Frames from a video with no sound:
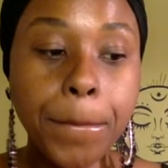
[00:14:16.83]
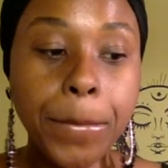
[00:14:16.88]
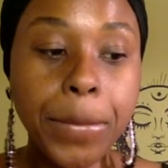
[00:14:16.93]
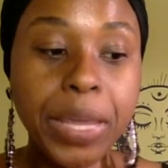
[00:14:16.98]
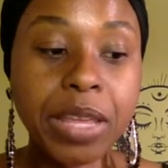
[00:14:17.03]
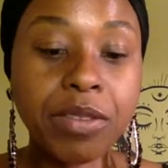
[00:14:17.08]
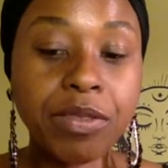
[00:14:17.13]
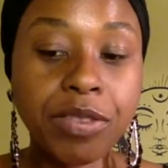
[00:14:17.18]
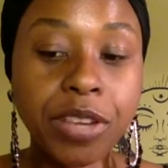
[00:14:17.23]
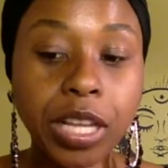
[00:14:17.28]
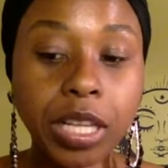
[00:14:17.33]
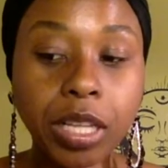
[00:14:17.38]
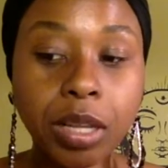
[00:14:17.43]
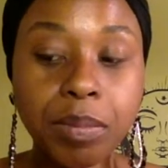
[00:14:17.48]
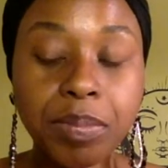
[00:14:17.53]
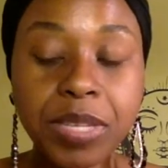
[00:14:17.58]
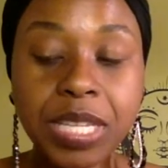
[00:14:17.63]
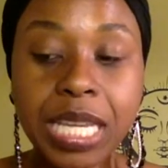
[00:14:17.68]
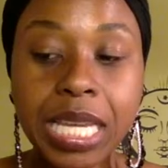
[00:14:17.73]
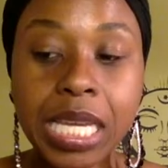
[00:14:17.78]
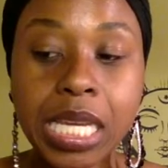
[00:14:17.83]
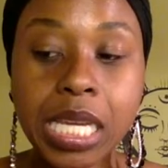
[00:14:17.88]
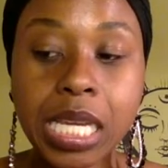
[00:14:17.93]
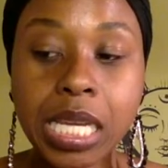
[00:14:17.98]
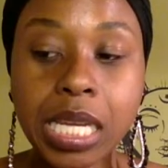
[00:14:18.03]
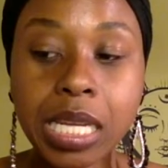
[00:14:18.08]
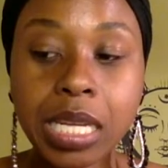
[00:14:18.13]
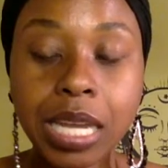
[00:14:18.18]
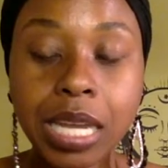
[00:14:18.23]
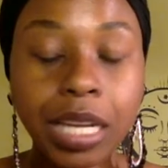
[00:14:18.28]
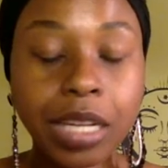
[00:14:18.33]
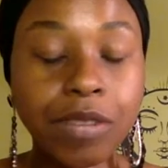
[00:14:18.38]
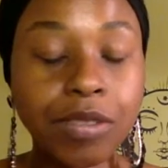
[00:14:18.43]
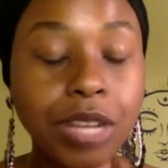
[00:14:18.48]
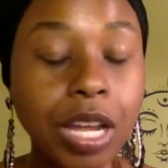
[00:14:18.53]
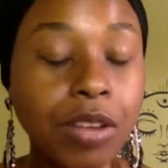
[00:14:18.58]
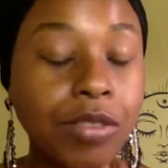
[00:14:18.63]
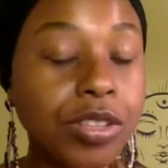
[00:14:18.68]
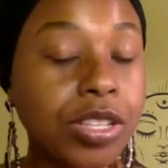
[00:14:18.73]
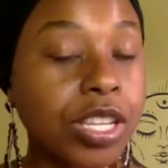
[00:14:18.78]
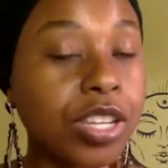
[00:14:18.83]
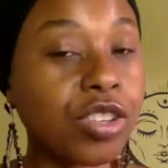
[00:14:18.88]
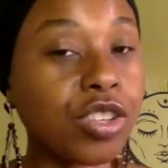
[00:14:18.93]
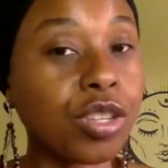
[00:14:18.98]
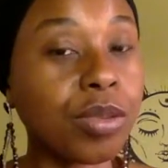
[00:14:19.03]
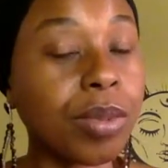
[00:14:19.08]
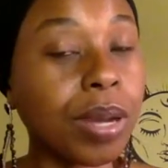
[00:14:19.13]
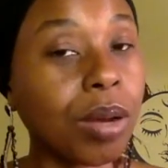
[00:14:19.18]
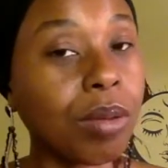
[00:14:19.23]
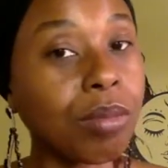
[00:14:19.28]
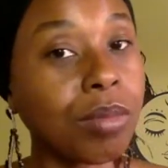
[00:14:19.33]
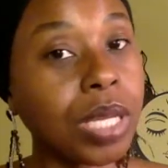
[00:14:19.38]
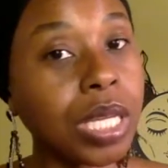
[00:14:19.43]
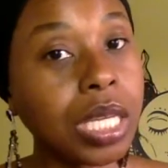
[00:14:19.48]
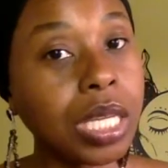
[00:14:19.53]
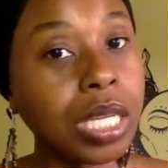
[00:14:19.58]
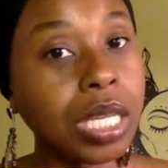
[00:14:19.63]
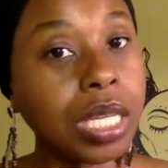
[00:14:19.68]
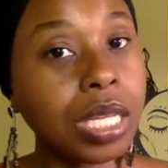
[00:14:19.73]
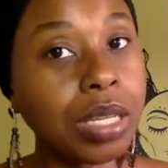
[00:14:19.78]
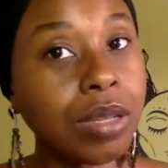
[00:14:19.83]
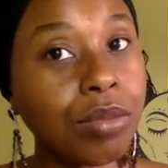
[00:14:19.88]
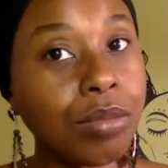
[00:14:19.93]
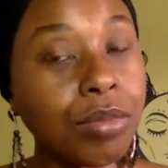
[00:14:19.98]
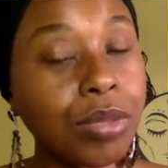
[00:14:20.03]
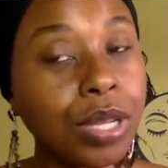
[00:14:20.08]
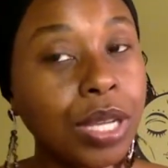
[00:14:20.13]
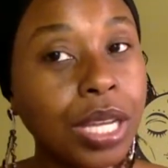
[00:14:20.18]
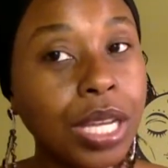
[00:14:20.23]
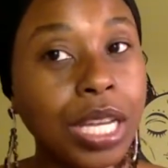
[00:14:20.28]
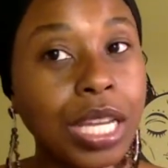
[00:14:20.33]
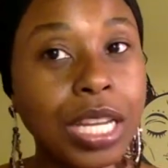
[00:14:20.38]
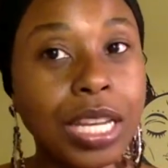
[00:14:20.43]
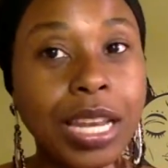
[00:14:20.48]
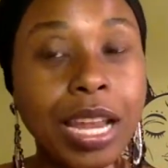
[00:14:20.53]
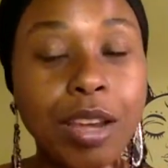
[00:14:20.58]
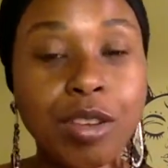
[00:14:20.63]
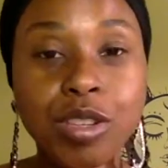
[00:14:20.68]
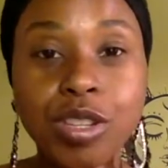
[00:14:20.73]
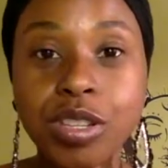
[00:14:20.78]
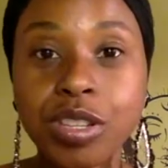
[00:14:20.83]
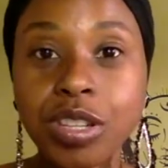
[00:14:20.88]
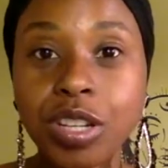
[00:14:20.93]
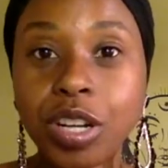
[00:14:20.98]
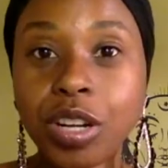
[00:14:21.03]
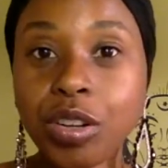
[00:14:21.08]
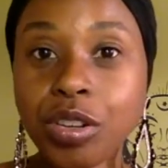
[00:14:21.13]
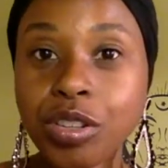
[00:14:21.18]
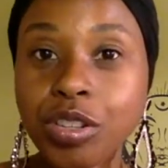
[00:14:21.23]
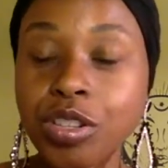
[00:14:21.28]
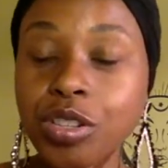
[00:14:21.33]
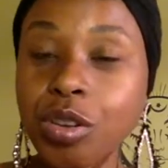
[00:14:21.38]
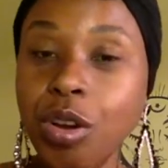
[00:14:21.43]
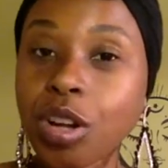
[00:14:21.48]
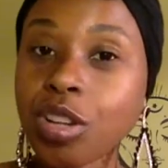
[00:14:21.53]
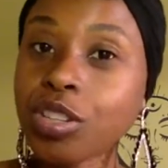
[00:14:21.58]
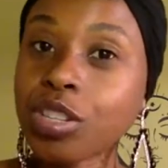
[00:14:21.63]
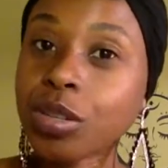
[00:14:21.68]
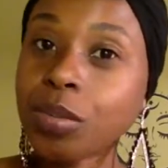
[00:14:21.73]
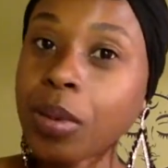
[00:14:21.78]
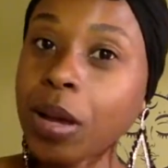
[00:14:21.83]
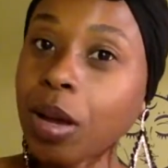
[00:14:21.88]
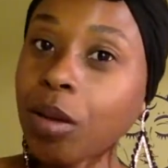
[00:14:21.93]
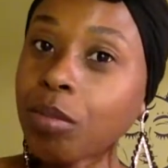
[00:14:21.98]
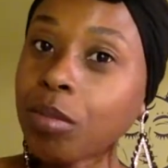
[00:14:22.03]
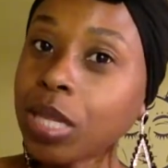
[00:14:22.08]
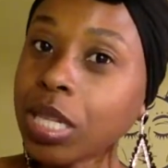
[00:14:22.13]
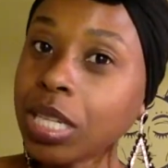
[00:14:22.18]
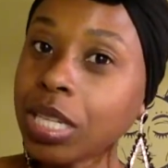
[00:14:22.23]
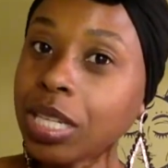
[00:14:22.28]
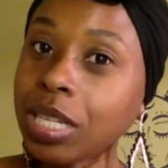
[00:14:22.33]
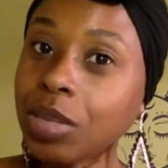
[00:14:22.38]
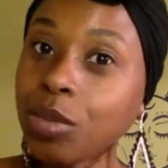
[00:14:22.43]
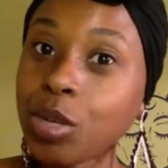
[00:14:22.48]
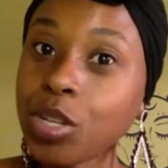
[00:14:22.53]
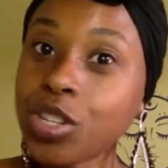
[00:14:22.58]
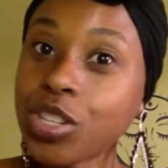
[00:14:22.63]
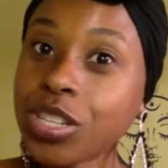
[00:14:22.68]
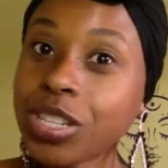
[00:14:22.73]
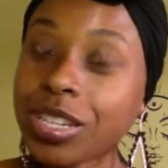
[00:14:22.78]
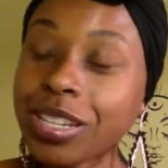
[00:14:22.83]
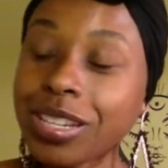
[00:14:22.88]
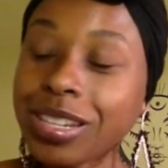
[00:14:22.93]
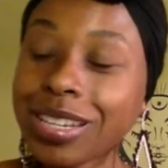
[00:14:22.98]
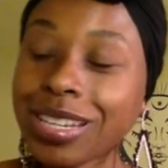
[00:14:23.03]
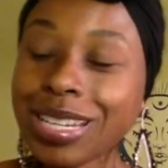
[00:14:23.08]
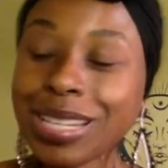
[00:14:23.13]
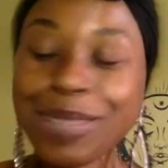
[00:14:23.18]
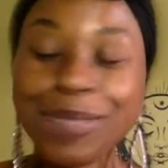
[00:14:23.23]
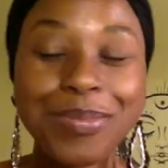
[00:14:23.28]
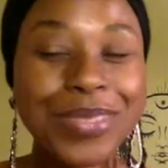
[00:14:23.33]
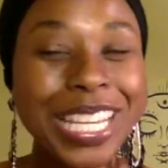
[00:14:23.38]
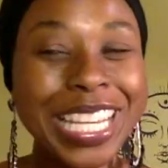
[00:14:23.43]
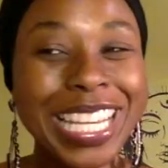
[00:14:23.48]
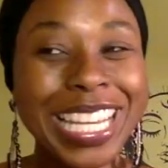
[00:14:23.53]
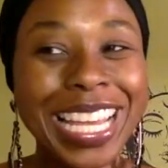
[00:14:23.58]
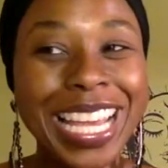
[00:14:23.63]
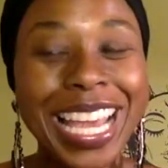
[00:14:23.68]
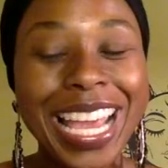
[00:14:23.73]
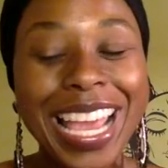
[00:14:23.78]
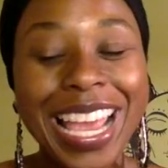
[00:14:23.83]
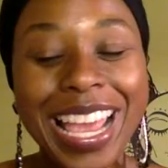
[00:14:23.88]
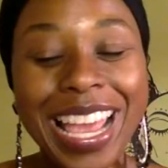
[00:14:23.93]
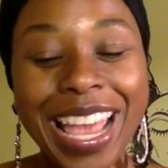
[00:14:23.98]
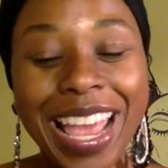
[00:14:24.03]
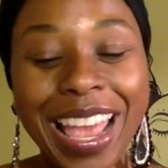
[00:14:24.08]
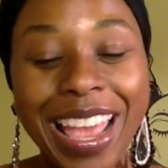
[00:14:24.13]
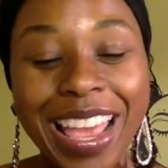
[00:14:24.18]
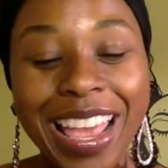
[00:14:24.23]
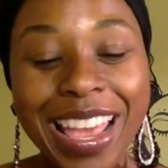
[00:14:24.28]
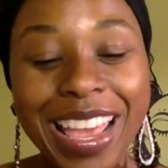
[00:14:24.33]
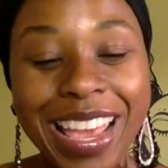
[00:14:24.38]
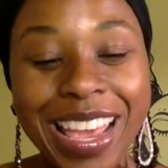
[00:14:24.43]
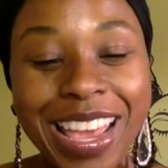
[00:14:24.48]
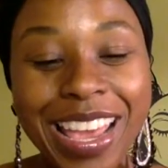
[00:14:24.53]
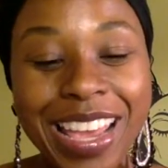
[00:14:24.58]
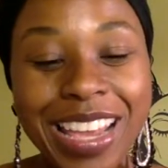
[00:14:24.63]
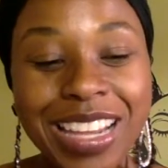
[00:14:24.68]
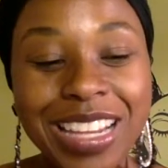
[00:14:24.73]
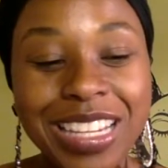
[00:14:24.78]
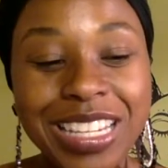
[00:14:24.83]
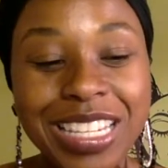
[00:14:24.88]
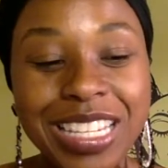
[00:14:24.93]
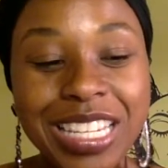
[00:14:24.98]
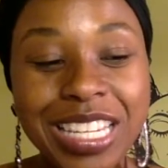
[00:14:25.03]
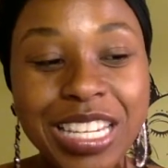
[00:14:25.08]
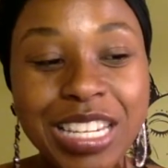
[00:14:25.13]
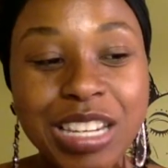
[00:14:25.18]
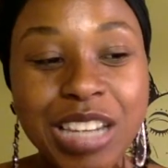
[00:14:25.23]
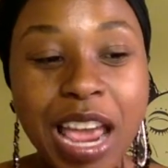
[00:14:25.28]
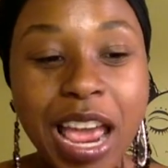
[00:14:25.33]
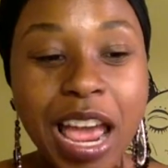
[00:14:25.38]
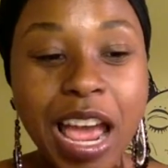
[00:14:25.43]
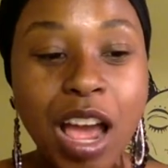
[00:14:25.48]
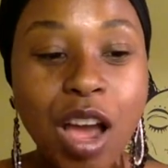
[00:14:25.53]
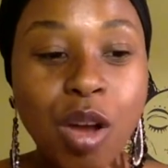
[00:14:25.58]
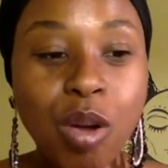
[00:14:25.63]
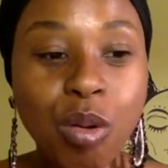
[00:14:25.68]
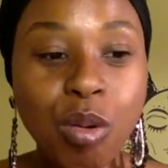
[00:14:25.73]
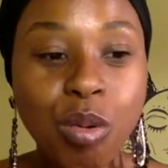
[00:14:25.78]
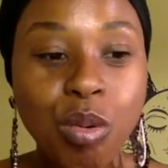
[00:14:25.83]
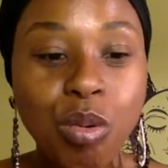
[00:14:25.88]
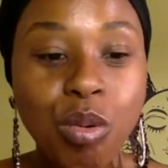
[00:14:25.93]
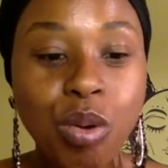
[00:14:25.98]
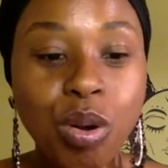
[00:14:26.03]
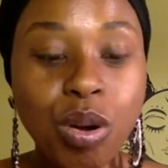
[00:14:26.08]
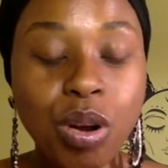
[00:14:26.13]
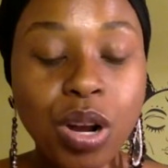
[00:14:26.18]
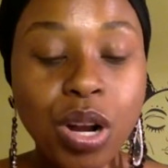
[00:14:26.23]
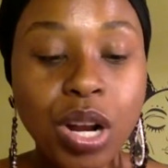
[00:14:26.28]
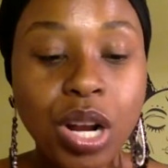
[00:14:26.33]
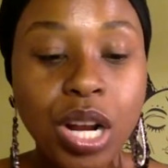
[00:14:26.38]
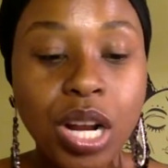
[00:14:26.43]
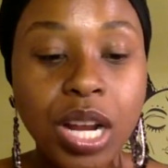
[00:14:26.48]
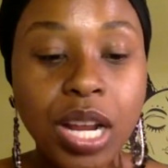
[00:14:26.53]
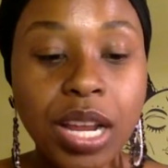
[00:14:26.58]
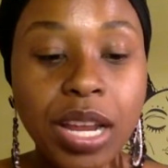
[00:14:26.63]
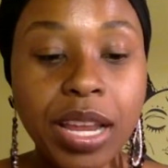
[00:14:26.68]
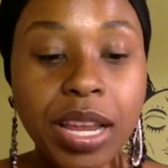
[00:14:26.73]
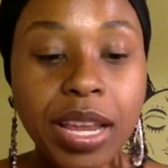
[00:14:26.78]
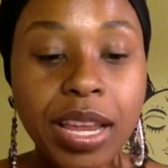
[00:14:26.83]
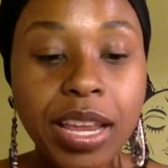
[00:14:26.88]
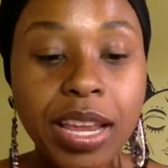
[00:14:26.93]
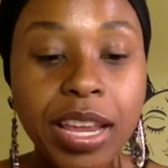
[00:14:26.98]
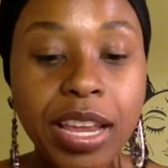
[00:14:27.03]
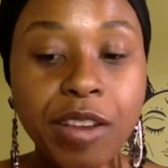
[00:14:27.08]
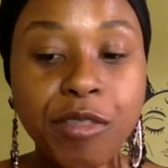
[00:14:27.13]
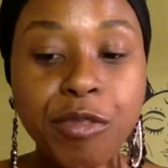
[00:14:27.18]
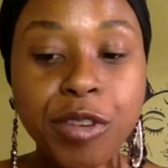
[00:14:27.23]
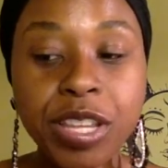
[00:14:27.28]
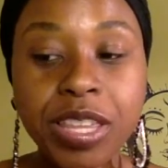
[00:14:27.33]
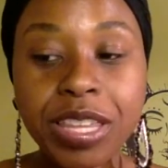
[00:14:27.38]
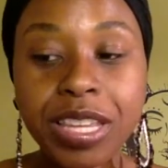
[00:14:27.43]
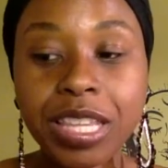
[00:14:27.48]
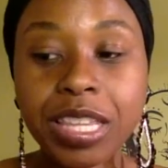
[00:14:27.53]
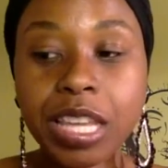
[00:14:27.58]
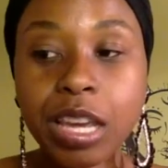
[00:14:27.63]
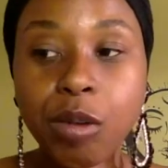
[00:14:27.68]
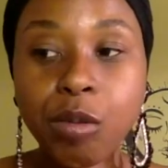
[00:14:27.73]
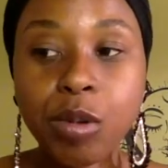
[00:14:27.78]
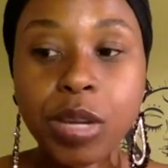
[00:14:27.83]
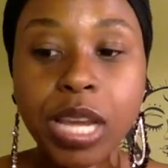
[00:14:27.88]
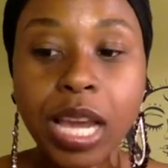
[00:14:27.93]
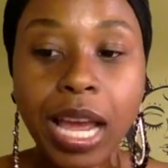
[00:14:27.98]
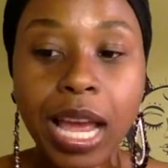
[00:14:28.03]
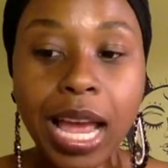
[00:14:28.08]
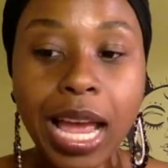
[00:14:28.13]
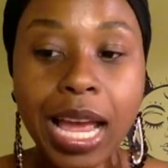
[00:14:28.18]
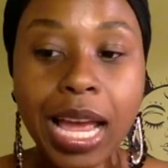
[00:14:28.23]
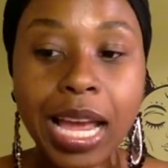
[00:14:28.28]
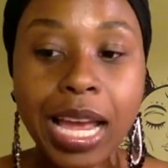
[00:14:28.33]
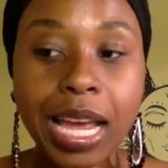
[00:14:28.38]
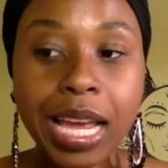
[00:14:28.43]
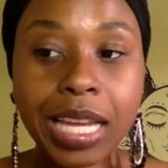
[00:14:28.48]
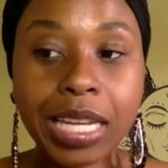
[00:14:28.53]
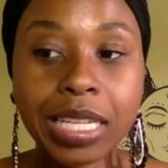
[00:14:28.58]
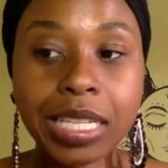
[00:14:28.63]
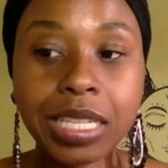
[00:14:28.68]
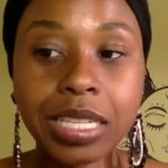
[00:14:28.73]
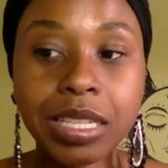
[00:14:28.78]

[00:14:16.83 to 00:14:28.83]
enveloped in negative conversation about me. Now she's encouraged to talk shit about me, which she did. And now everything that we had